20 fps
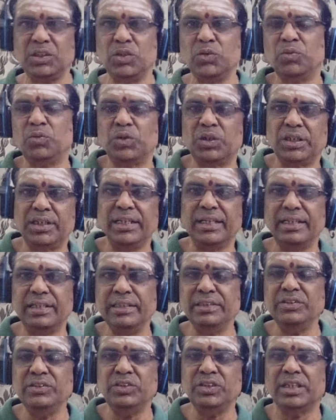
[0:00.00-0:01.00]
you would
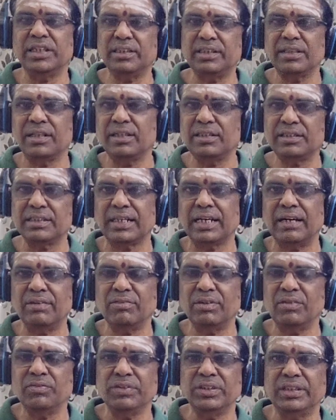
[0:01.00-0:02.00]
in general
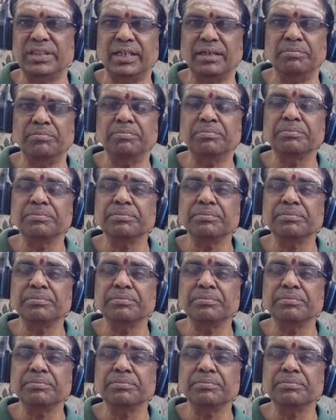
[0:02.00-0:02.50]
travel with them.